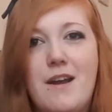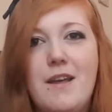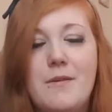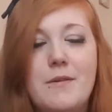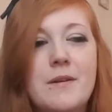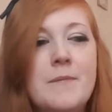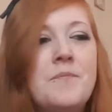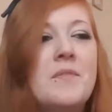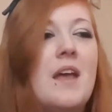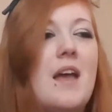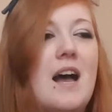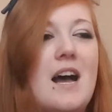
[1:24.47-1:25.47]
out,
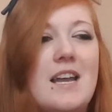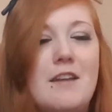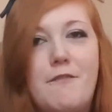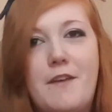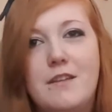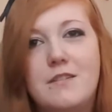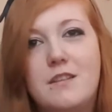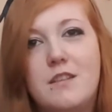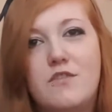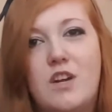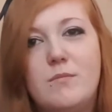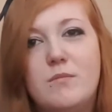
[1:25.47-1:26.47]
and it fell into
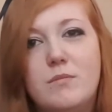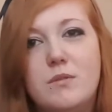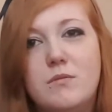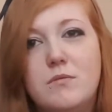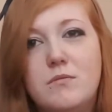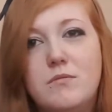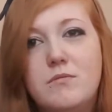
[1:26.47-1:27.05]
the ramen bowl.